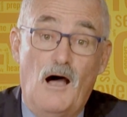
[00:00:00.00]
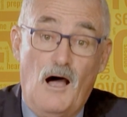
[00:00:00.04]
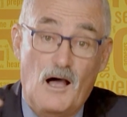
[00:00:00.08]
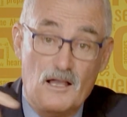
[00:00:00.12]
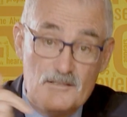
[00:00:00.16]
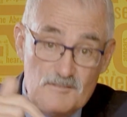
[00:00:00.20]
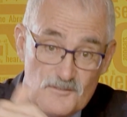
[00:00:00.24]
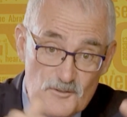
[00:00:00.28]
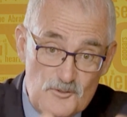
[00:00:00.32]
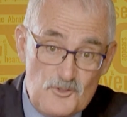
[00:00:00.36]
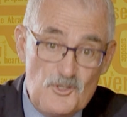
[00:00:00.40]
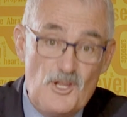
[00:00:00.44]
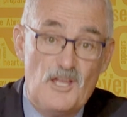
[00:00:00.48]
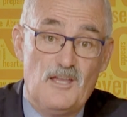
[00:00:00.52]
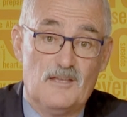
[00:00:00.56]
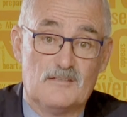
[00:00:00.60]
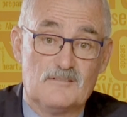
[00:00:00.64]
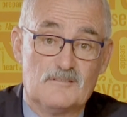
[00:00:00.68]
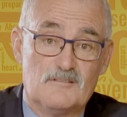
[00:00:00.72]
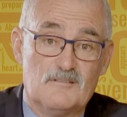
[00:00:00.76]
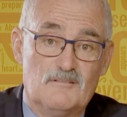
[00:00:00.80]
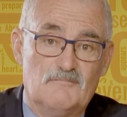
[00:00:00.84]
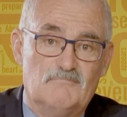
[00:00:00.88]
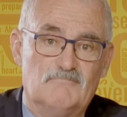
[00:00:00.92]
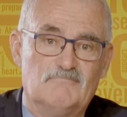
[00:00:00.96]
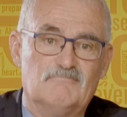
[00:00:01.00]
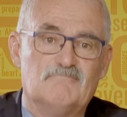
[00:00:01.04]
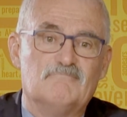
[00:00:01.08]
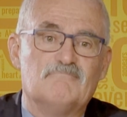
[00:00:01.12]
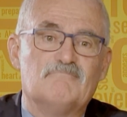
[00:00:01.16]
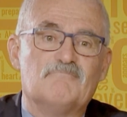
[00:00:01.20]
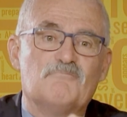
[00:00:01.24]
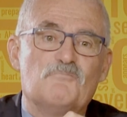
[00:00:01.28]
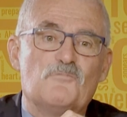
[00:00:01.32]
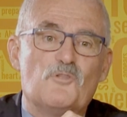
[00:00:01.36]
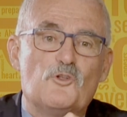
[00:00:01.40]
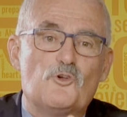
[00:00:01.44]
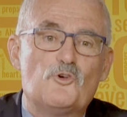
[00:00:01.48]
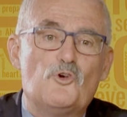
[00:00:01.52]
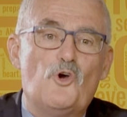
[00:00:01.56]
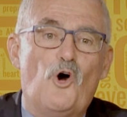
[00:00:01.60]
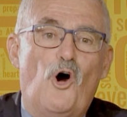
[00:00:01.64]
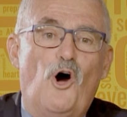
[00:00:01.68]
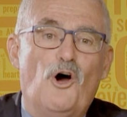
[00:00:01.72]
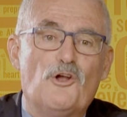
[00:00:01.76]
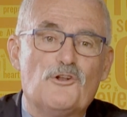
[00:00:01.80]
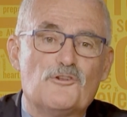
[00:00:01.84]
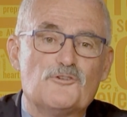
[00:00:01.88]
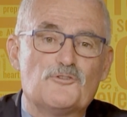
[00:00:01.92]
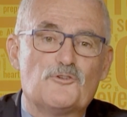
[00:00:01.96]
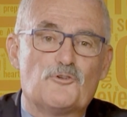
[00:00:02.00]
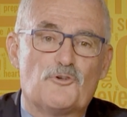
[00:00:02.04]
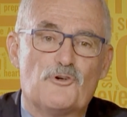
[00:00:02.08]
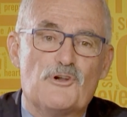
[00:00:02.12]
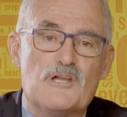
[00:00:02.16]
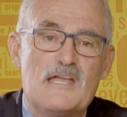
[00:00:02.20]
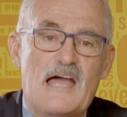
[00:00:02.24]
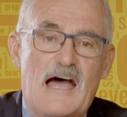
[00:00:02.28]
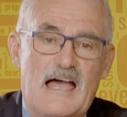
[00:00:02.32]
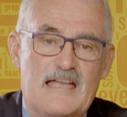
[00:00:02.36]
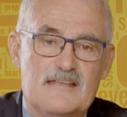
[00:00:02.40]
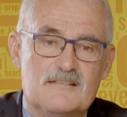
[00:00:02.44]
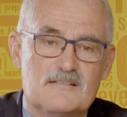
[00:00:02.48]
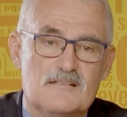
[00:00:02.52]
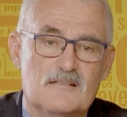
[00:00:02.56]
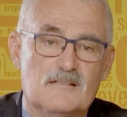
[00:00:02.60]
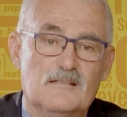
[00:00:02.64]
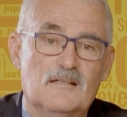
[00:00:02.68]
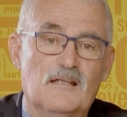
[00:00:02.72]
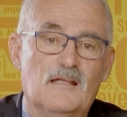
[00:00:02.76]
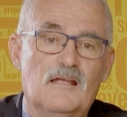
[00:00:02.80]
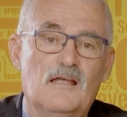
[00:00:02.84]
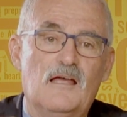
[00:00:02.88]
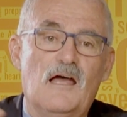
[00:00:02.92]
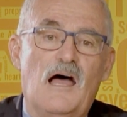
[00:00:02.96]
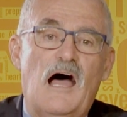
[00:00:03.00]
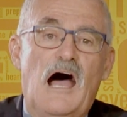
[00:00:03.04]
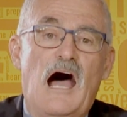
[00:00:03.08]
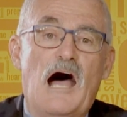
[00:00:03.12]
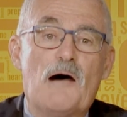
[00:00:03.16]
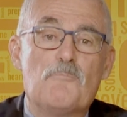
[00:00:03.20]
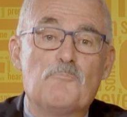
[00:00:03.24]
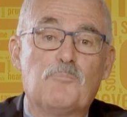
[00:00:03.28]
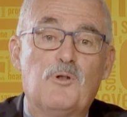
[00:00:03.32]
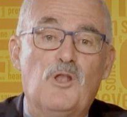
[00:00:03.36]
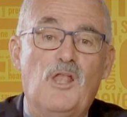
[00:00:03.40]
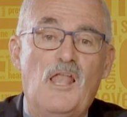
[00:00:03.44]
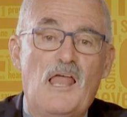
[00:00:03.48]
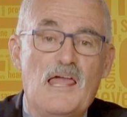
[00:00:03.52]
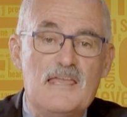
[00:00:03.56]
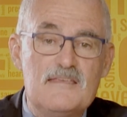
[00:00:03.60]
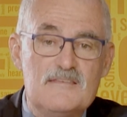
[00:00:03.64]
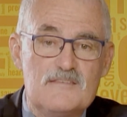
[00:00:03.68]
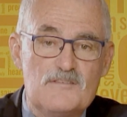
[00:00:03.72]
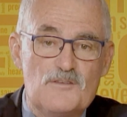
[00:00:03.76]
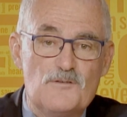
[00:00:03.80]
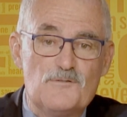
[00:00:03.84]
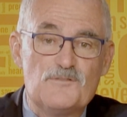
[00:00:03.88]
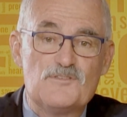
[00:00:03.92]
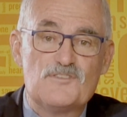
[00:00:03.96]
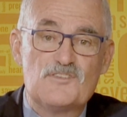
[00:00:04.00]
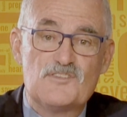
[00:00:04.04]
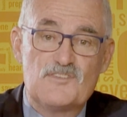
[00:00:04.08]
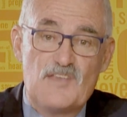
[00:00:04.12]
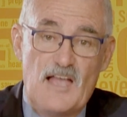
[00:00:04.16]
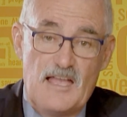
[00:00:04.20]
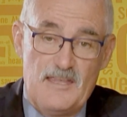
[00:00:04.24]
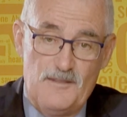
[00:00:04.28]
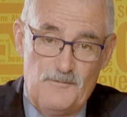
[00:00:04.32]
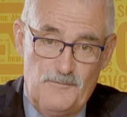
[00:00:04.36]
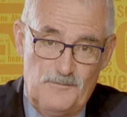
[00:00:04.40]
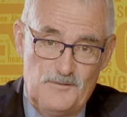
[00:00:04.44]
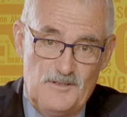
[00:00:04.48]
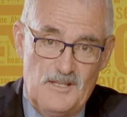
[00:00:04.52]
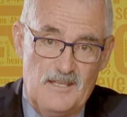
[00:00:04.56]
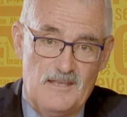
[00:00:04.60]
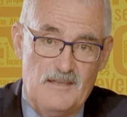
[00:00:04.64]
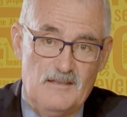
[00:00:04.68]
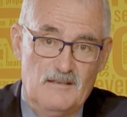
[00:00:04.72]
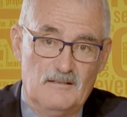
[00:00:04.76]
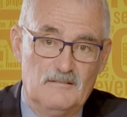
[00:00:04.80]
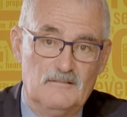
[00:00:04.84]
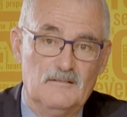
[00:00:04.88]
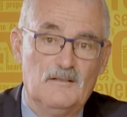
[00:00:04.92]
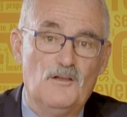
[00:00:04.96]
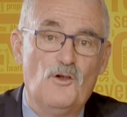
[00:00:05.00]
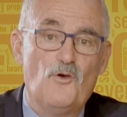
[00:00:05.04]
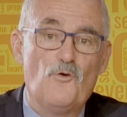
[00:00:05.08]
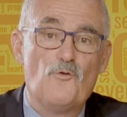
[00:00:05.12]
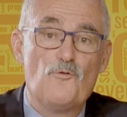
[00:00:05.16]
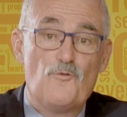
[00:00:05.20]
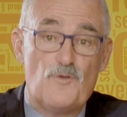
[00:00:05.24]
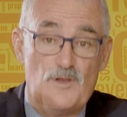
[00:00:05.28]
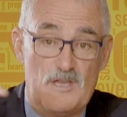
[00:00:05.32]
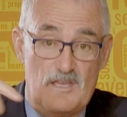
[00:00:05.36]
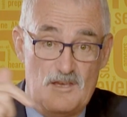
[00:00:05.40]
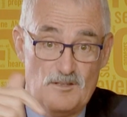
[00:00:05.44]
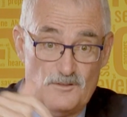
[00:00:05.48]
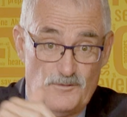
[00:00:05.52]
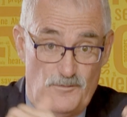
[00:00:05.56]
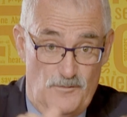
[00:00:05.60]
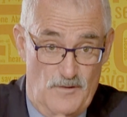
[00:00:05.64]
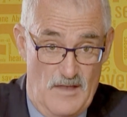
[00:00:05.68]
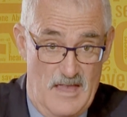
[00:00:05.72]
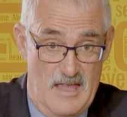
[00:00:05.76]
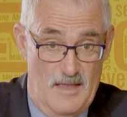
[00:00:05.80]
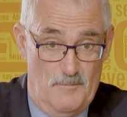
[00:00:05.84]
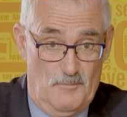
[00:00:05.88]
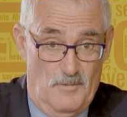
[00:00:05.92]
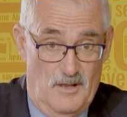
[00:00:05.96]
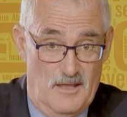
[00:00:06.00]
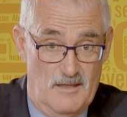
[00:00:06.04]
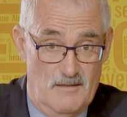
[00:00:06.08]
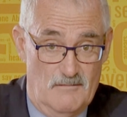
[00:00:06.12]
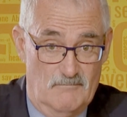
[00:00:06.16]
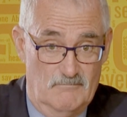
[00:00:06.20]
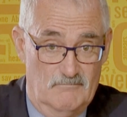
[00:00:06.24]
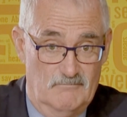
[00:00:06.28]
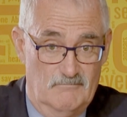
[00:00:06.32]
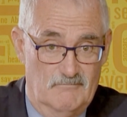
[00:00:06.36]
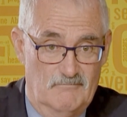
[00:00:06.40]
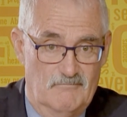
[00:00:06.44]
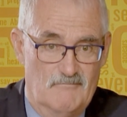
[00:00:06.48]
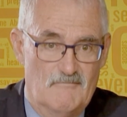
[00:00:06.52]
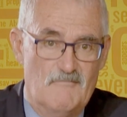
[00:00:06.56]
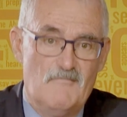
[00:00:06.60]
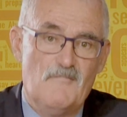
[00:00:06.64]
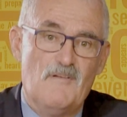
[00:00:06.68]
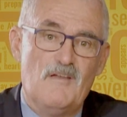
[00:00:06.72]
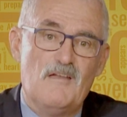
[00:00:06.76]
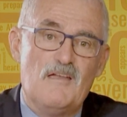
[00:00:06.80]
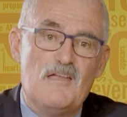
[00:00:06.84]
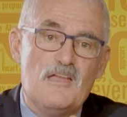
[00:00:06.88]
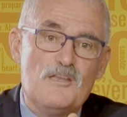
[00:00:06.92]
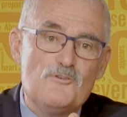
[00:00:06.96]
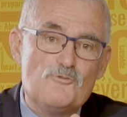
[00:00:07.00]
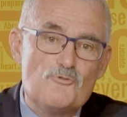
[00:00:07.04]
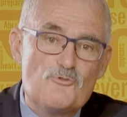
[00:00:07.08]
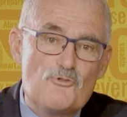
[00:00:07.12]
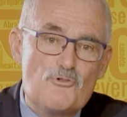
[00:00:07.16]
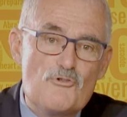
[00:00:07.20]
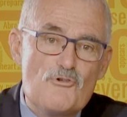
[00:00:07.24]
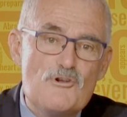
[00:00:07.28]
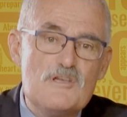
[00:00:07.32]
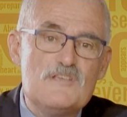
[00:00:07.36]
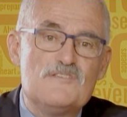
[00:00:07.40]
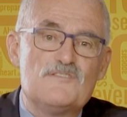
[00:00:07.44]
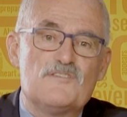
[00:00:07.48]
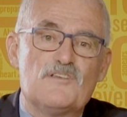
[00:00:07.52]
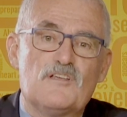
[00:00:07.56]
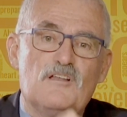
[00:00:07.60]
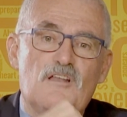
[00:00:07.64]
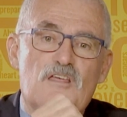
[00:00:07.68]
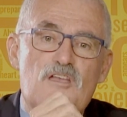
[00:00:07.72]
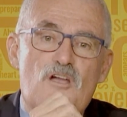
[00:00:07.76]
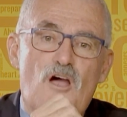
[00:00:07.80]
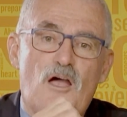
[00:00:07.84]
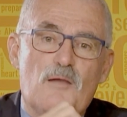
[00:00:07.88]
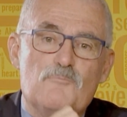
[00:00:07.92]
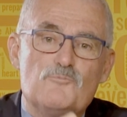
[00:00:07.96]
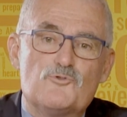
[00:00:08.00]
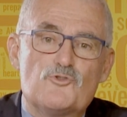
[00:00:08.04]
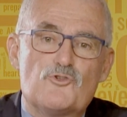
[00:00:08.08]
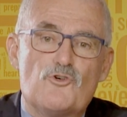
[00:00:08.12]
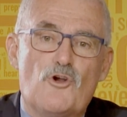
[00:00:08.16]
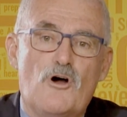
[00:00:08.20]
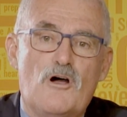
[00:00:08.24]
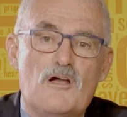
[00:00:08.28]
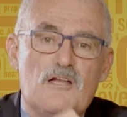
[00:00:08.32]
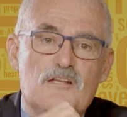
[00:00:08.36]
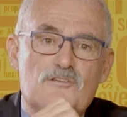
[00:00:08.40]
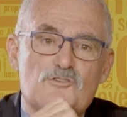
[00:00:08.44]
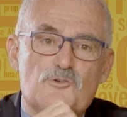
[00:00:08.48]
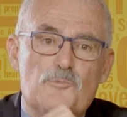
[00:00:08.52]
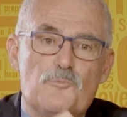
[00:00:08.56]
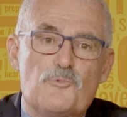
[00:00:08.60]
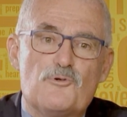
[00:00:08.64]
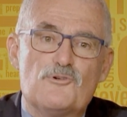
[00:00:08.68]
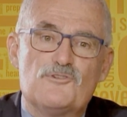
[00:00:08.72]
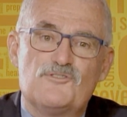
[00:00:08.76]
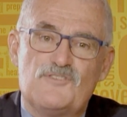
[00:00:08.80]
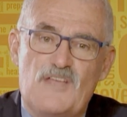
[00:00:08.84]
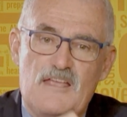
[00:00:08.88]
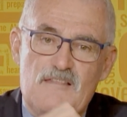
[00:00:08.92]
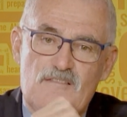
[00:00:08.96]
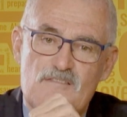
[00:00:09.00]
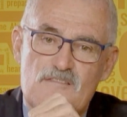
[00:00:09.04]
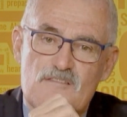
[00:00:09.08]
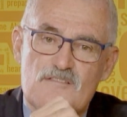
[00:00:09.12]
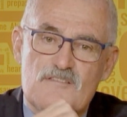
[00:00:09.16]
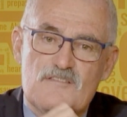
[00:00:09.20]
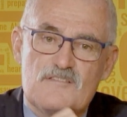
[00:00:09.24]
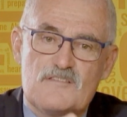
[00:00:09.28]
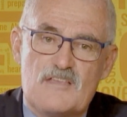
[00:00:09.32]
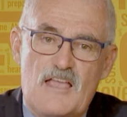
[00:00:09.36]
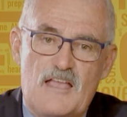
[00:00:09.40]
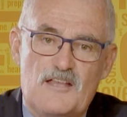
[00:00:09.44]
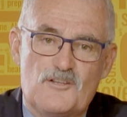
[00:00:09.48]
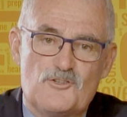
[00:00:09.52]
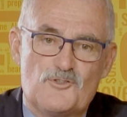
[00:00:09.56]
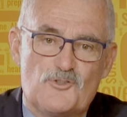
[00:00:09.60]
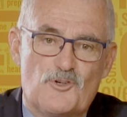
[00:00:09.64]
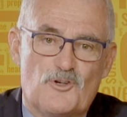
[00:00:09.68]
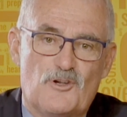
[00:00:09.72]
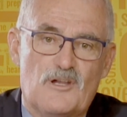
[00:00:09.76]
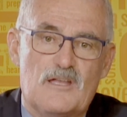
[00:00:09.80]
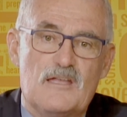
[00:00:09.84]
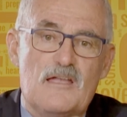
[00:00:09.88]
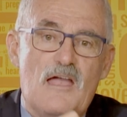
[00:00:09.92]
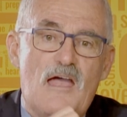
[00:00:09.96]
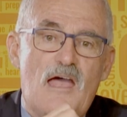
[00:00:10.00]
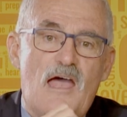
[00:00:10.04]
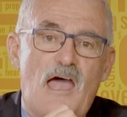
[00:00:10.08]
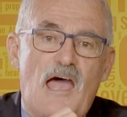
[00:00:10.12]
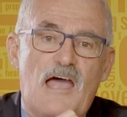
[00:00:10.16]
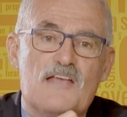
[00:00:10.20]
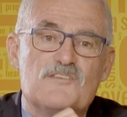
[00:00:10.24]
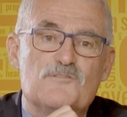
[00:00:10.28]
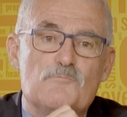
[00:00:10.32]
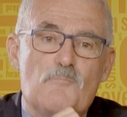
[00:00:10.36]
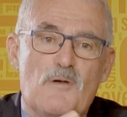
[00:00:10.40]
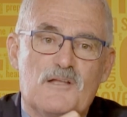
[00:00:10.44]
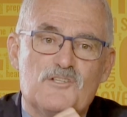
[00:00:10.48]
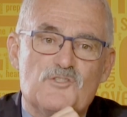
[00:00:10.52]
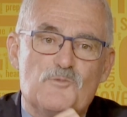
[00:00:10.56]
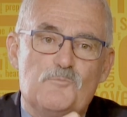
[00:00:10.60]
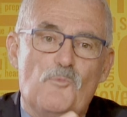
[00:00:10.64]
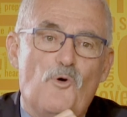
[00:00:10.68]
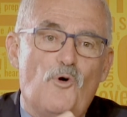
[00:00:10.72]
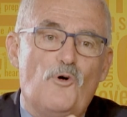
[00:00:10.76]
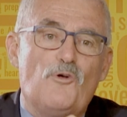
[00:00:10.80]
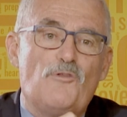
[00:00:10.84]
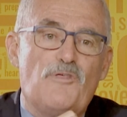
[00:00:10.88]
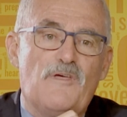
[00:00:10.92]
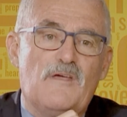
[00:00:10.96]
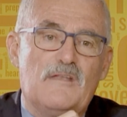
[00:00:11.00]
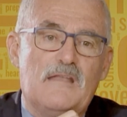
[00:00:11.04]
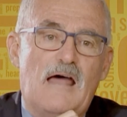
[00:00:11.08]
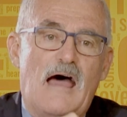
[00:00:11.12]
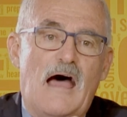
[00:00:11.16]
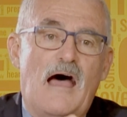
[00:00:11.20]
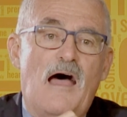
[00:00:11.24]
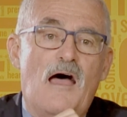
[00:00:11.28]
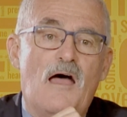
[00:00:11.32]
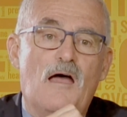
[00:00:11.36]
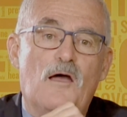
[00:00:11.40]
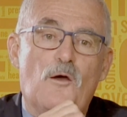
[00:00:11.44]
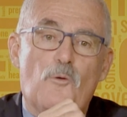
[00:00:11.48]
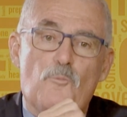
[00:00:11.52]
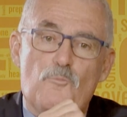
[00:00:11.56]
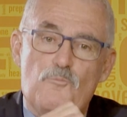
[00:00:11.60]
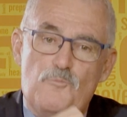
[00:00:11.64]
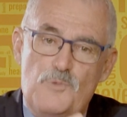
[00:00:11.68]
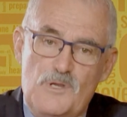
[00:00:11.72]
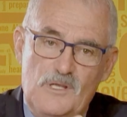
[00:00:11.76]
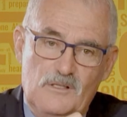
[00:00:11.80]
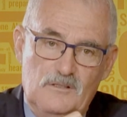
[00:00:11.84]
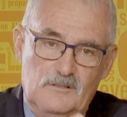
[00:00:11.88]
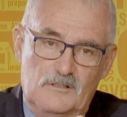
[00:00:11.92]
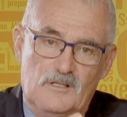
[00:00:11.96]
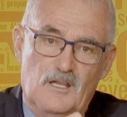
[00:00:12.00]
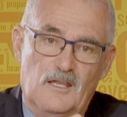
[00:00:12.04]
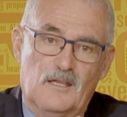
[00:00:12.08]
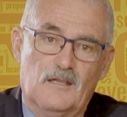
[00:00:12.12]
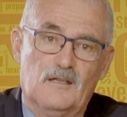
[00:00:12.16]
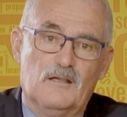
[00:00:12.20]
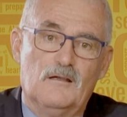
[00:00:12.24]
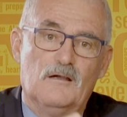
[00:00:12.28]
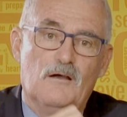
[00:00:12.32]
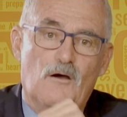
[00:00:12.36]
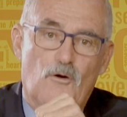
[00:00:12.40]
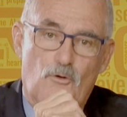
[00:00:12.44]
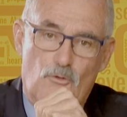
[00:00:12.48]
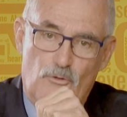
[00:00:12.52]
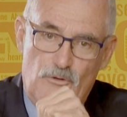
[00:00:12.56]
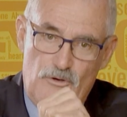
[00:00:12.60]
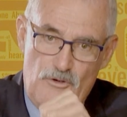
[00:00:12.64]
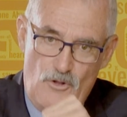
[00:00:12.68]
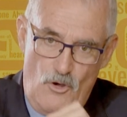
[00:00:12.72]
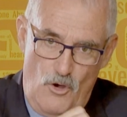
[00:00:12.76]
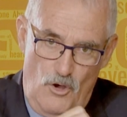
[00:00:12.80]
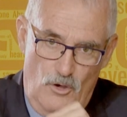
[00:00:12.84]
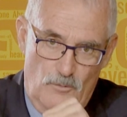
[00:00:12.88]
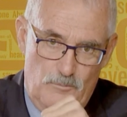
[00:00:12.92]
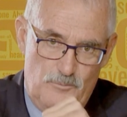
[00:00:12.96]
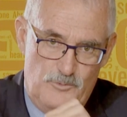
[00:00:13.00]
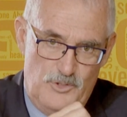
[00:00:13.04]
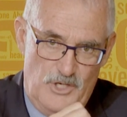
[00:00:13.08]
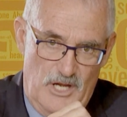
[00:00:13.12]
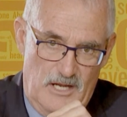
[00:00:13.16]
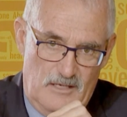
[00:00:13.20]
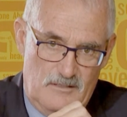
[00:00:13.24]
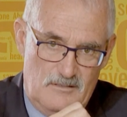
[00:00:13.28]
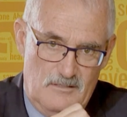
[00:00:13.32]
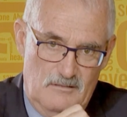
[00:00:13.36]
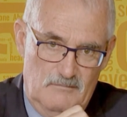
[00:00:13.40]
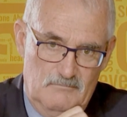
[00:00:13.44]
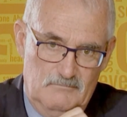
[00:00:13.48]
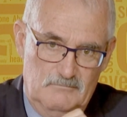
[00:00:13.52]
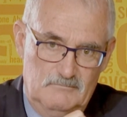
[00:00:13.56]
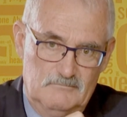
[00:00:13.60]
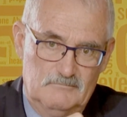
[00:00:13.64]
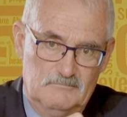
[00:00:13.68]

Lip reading: I suggest that God has created a place of safety for his family. Increasingly, I'm trying to present the sanctuary as much more than a building or an object.